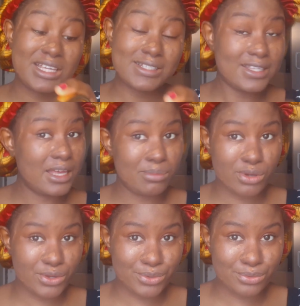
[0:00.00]
easily
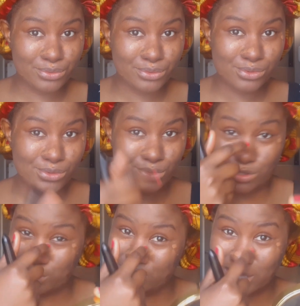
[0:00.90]
employed, though.
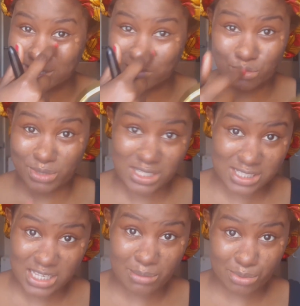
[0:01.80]
It's not as if they'll be
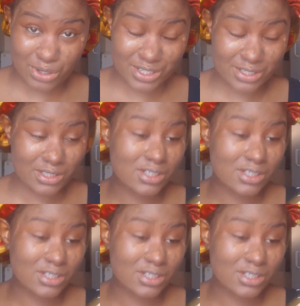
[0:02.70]
easily employed.